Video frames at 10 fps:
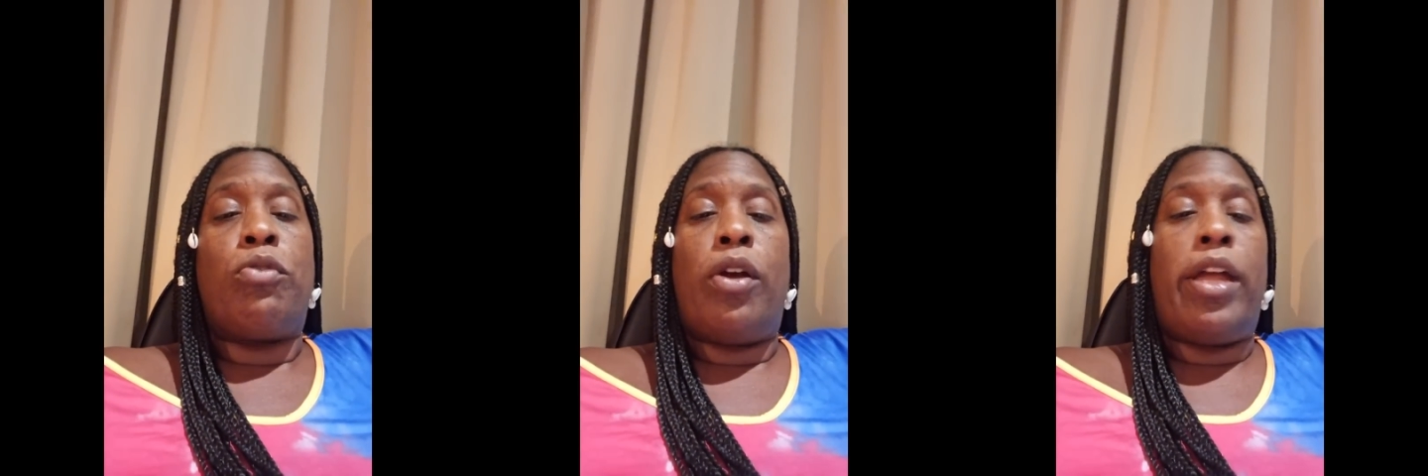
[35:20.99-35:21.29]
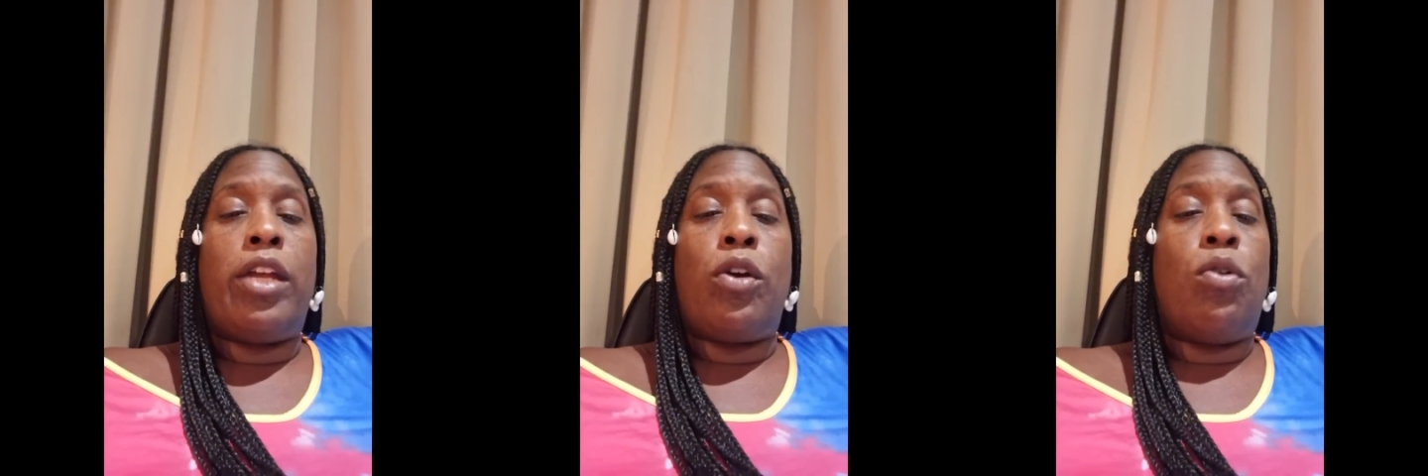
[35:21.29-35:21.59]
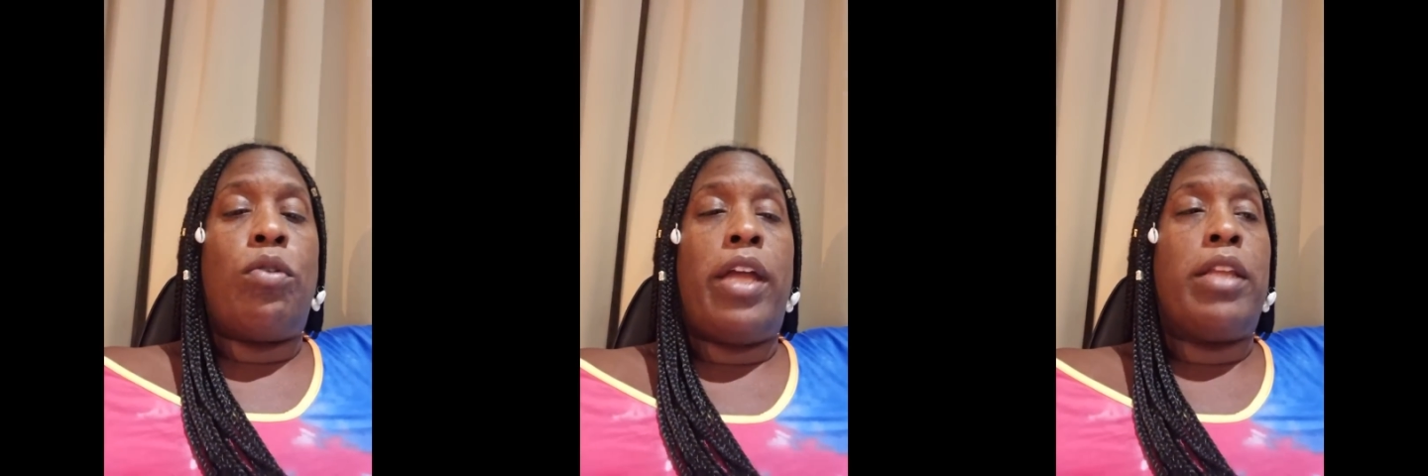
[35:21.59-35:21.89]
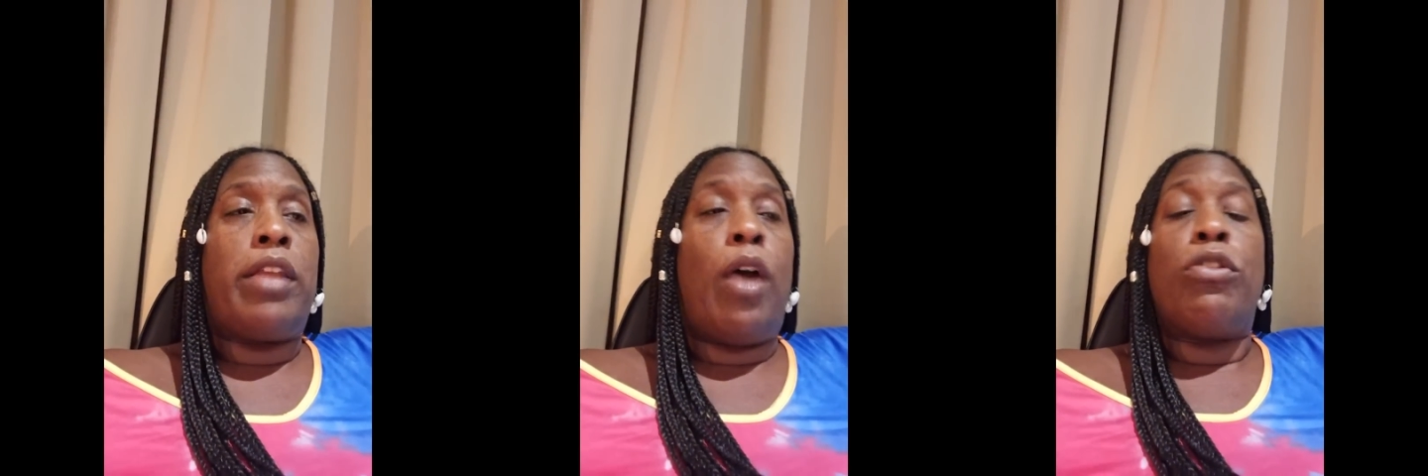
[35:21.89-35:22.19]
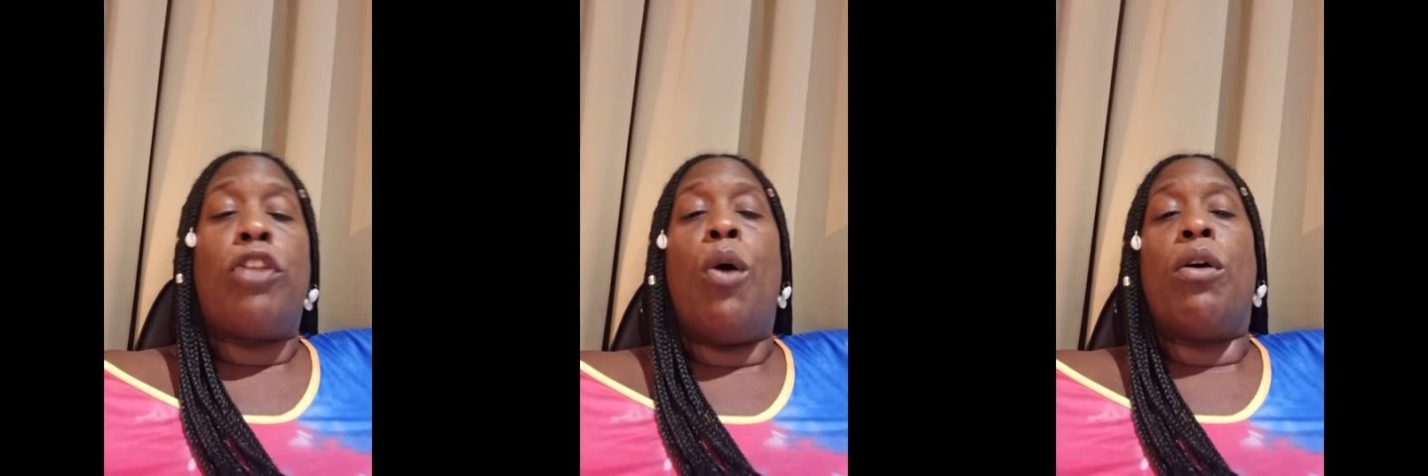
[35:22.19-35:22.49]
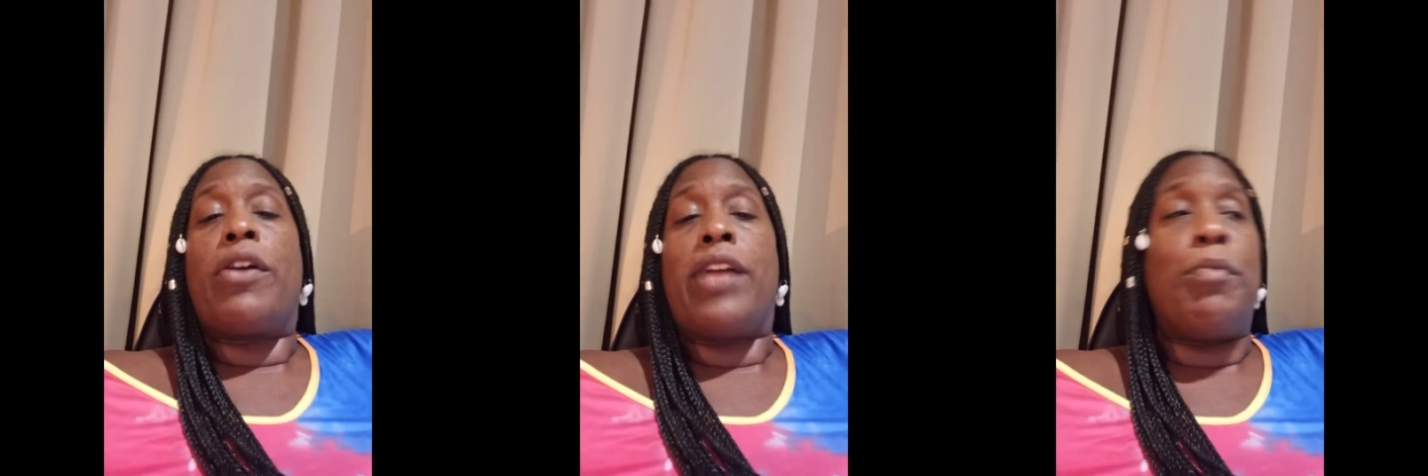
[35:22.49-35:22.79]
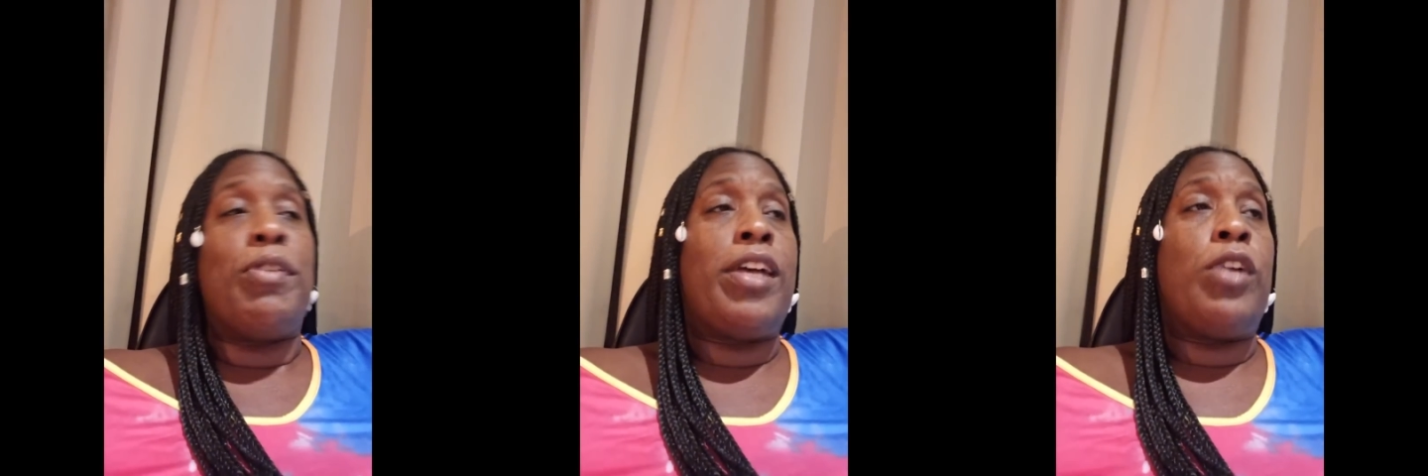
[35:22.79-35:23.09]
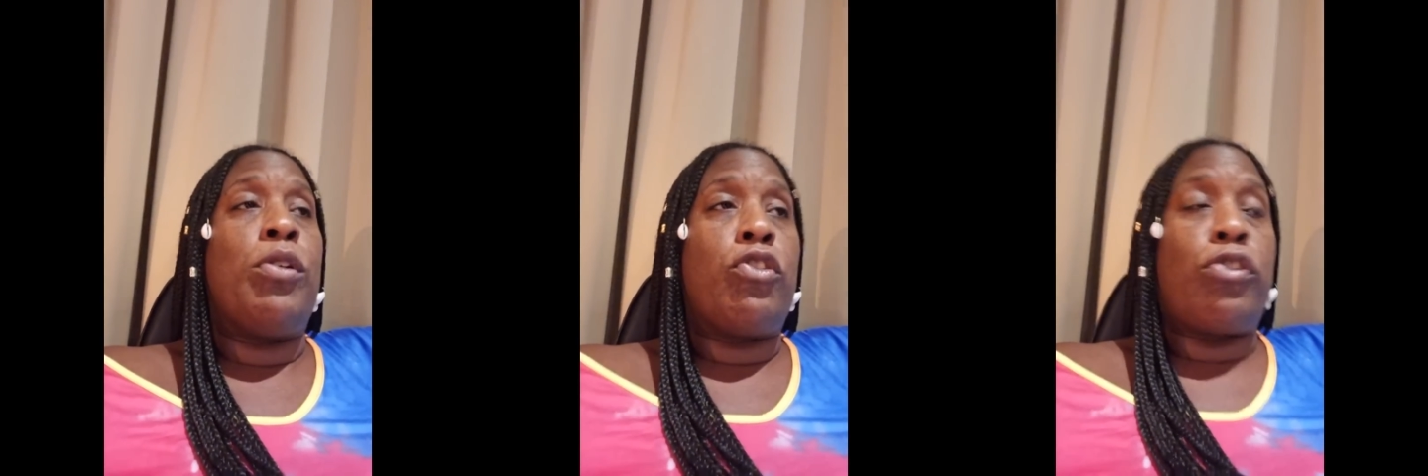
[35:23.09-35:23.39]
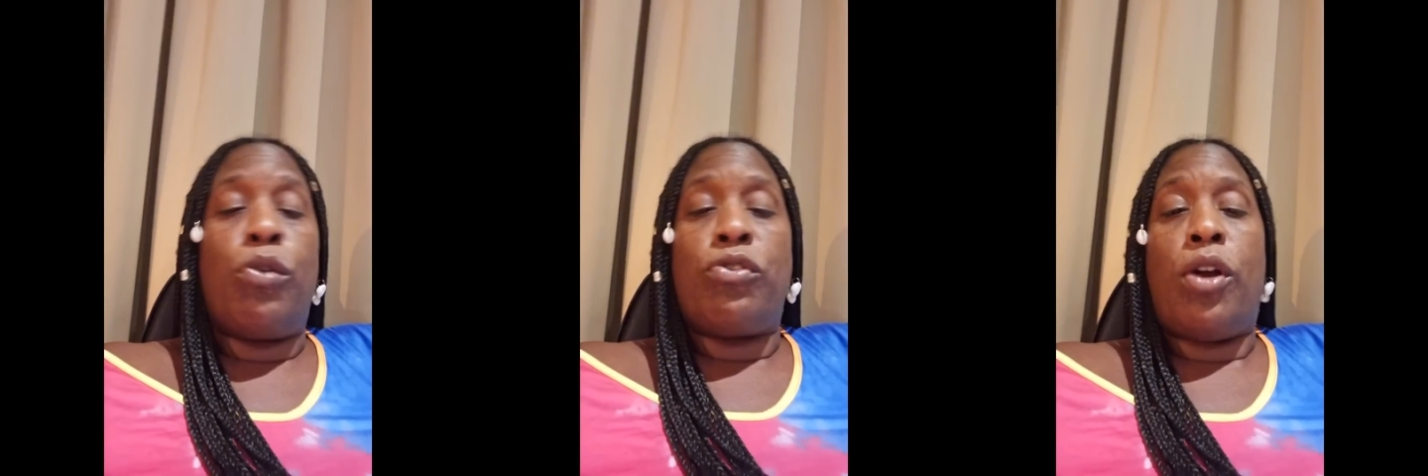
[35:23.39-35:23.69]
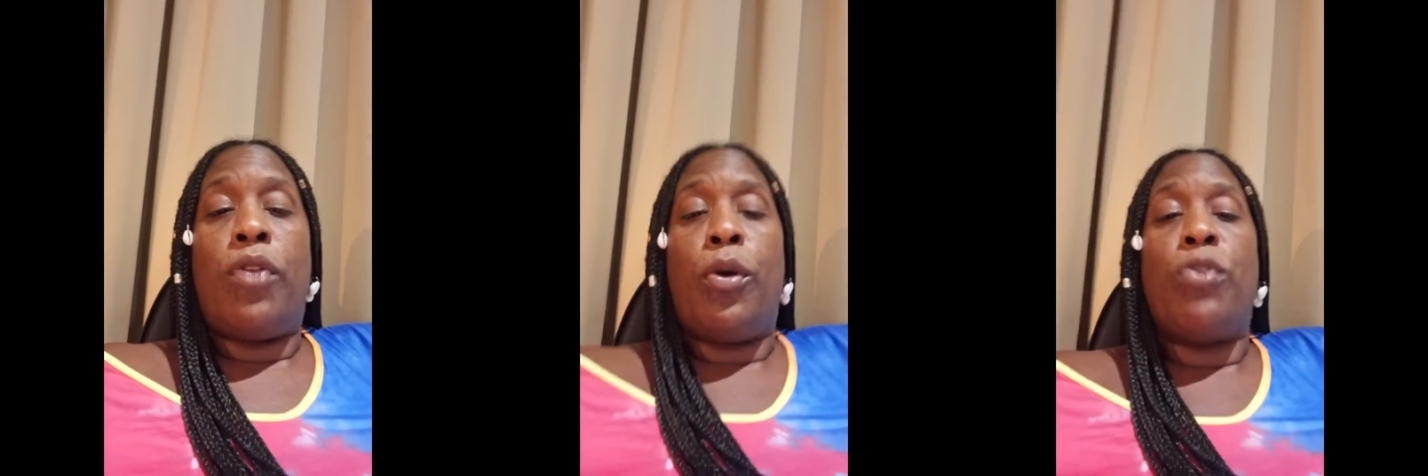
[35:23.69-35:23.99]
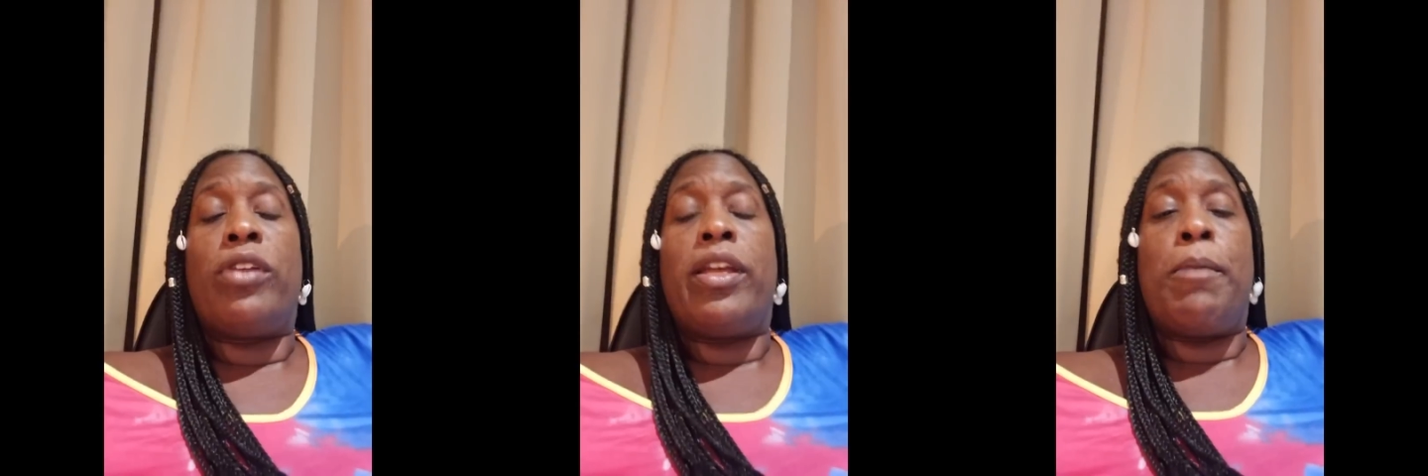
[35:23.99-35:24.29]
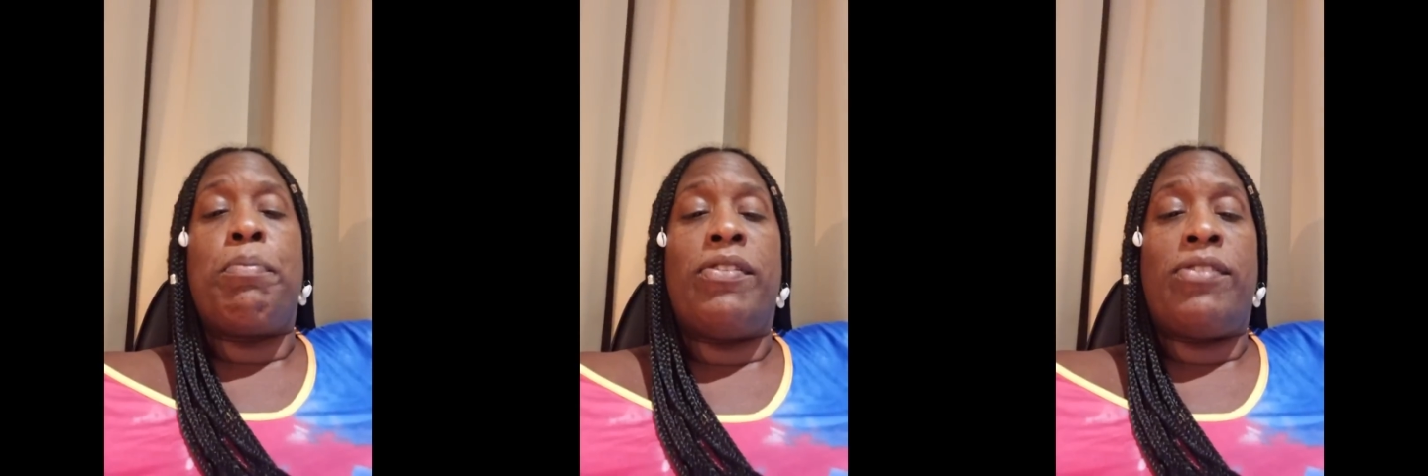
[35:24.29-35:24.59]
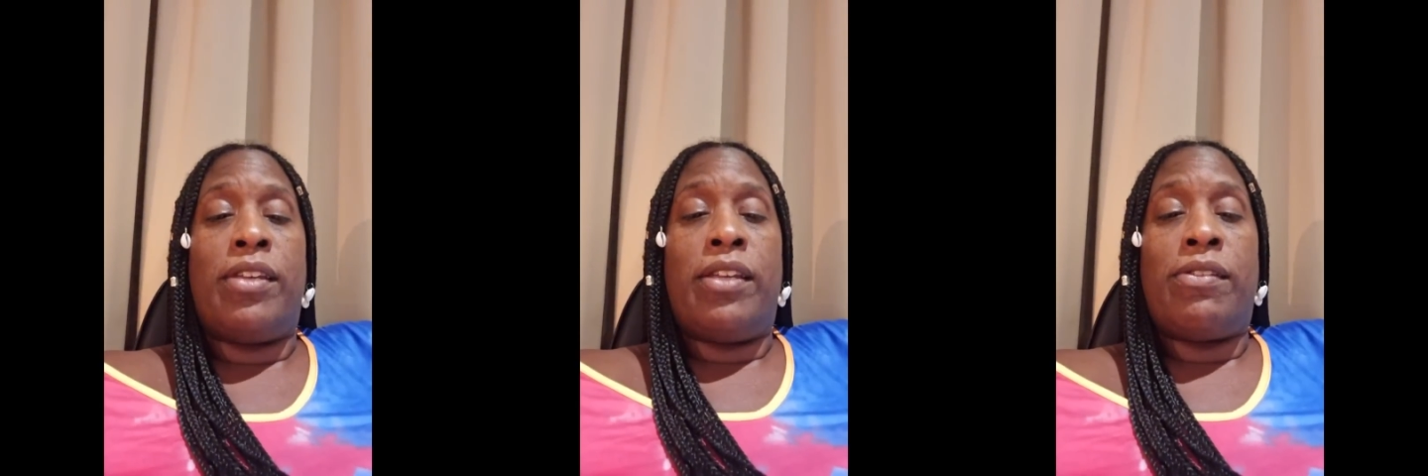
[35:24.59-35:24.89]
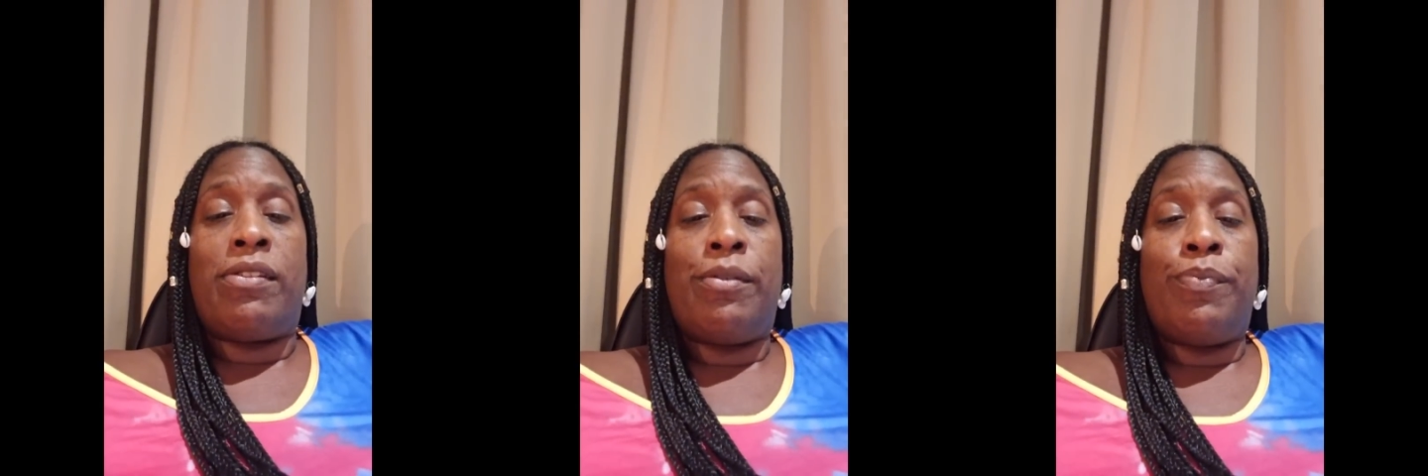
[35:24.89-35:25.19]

Okay, let me tell you who the trolls are. Those are the NPCs.